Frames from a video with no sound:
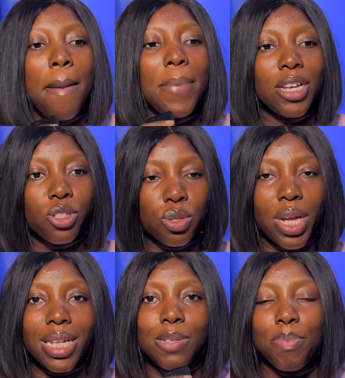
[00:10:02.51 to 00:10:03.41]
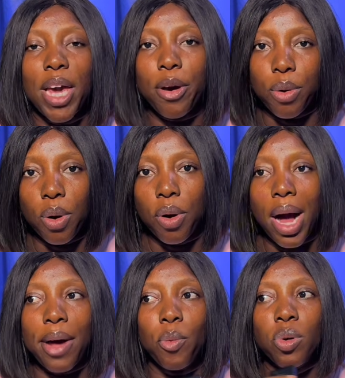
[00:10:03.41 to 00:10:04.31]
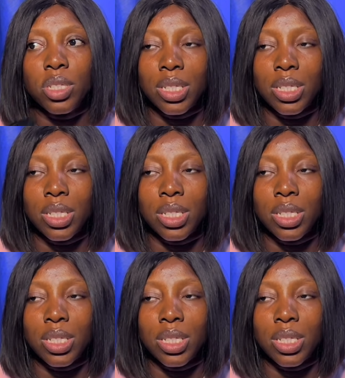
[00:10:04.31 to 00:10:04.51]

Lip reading: My students pair Grok, and once it